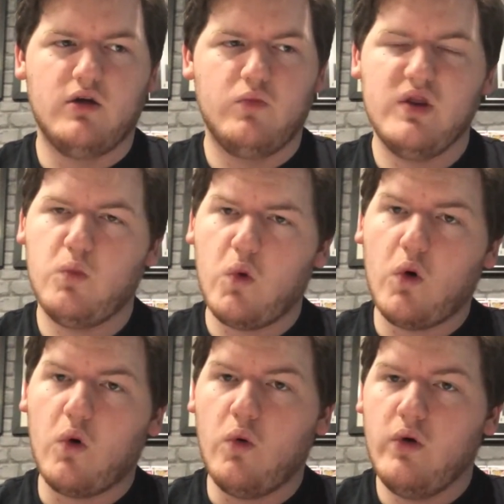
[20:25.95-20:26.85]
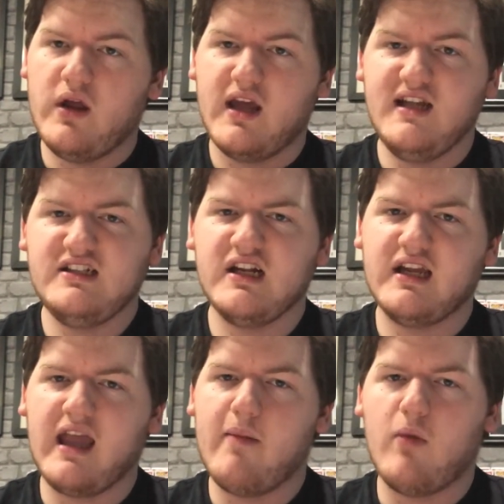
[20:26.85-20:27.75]
with Wall, he's going to
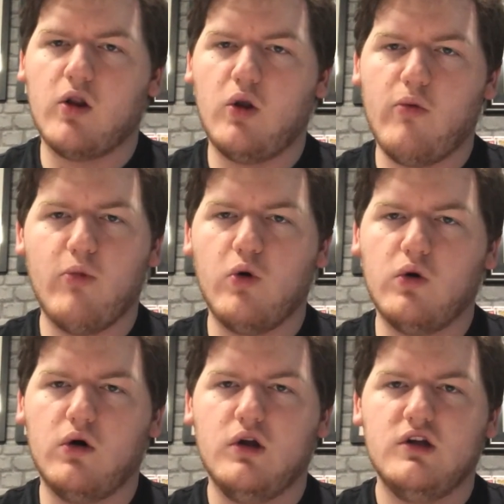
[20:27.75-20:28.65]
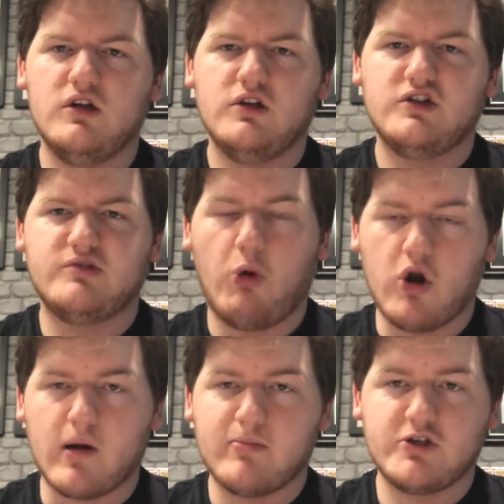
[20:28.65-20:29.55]
get a lot more
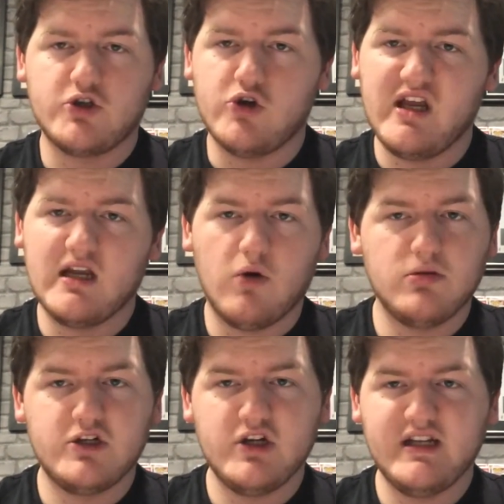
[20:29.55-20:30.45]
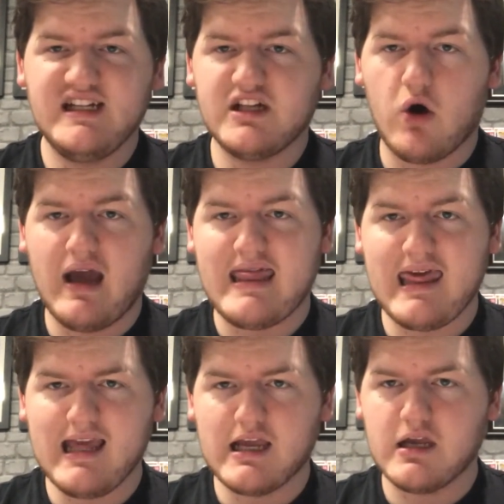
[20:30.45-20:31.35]
spot-up shooting opportunities, I
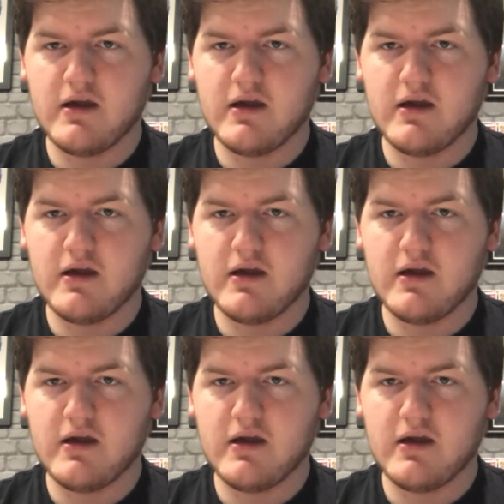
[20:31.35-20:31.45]
think.